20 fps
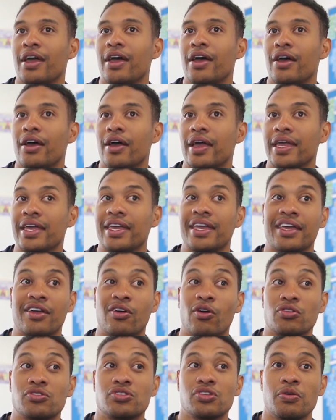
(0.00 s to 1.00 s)
uh, it
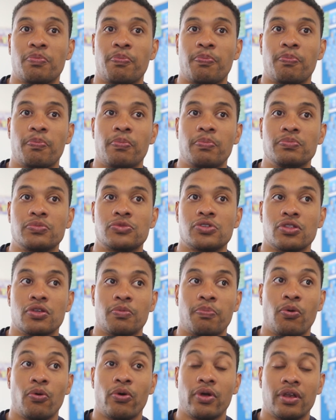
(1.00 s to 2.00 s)
got to the to
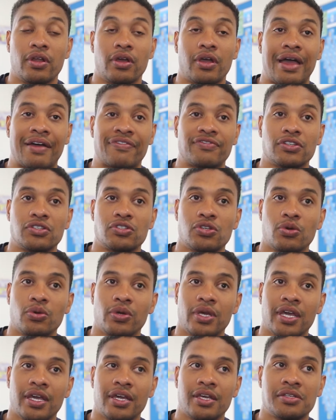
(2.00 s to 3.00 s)
the point after two
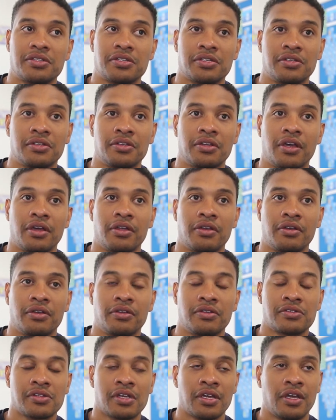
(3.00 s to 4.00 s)
years and
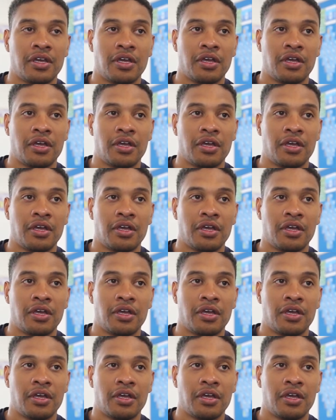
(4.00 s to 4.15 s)
and